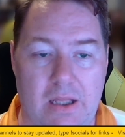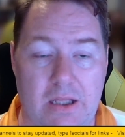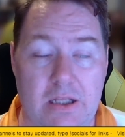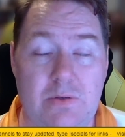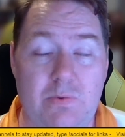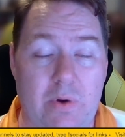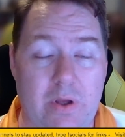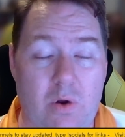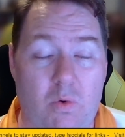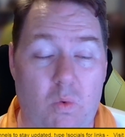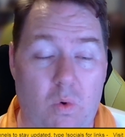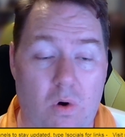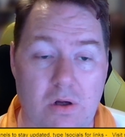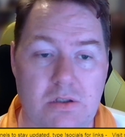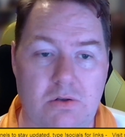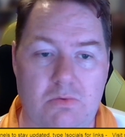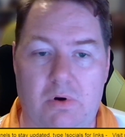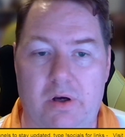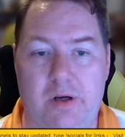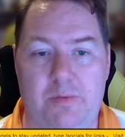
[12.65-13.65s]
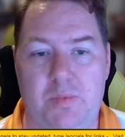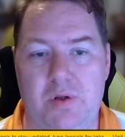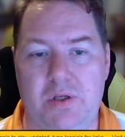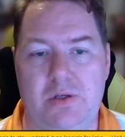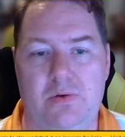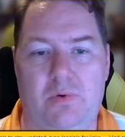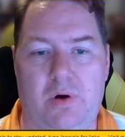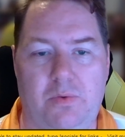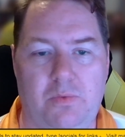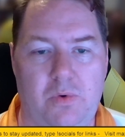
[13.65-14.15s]
This week was quite a
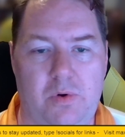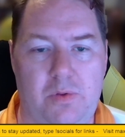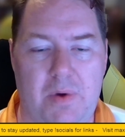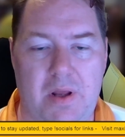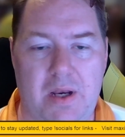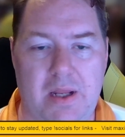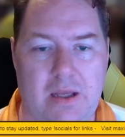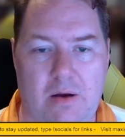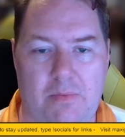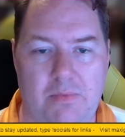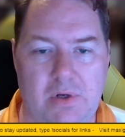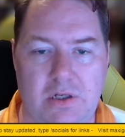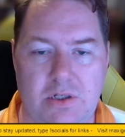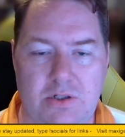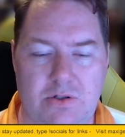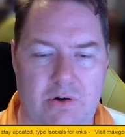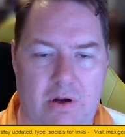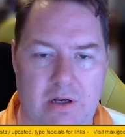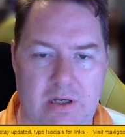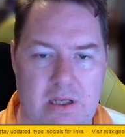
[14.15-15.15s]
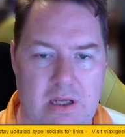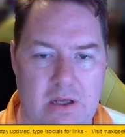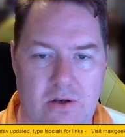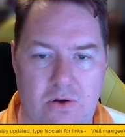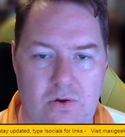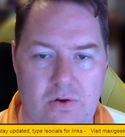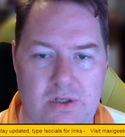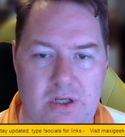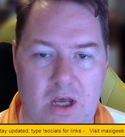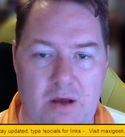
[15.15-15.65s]
busy one, with many companies trying to get
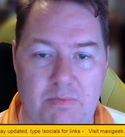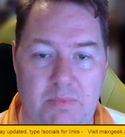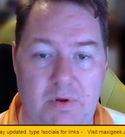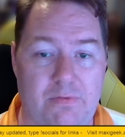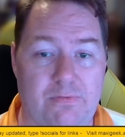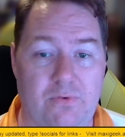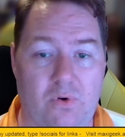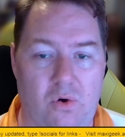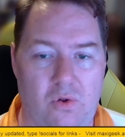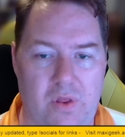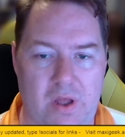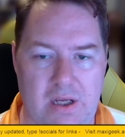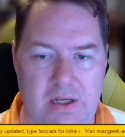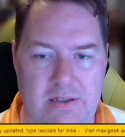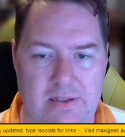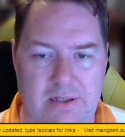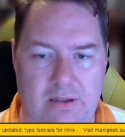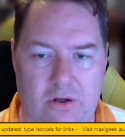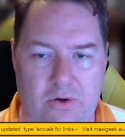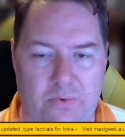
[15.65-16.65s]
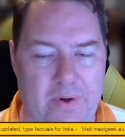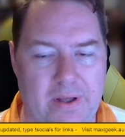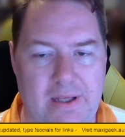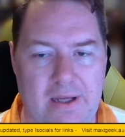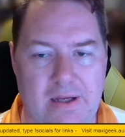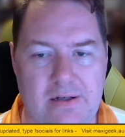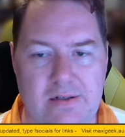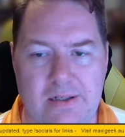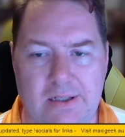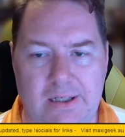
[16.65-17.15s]
news out before the Easter long
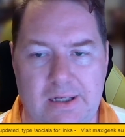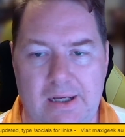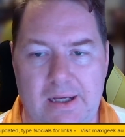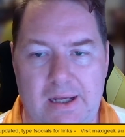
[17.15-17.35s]
weekend.